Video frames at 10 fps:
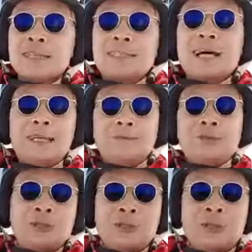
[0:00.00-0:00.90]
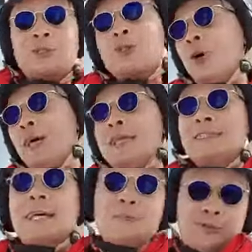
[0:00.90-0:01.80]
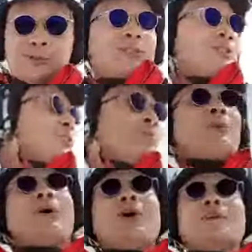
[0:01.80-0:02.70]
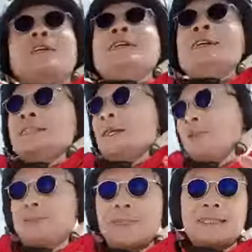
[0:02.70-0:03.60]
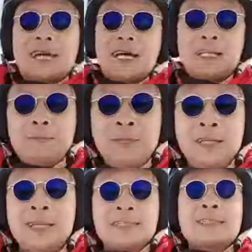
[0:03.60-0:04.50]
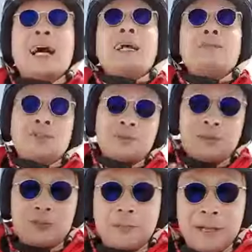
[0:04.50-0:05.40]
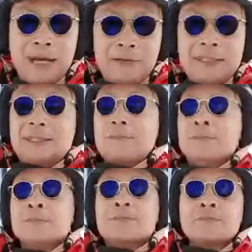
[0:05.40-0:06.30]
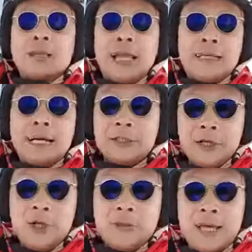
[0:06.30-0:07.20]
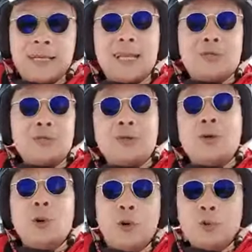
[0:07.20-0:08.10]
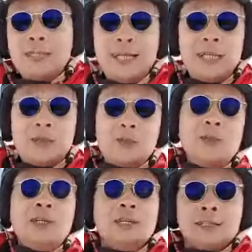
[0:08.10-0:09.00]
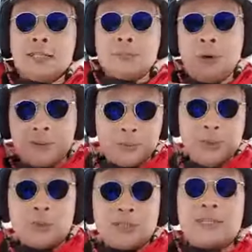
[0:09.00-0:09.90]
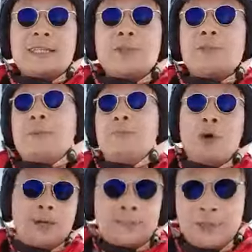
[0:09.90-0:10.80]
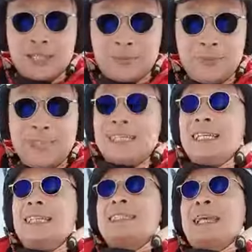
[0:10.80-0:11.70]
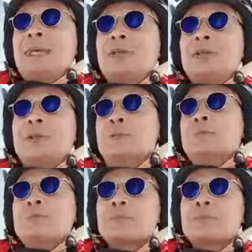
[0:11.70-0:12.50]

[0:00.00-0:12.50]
Time to enjoy, time to snowboard, time to spend time to spend with your parents. And I know that as you go older and you get more promotions and you get more responsibilities and you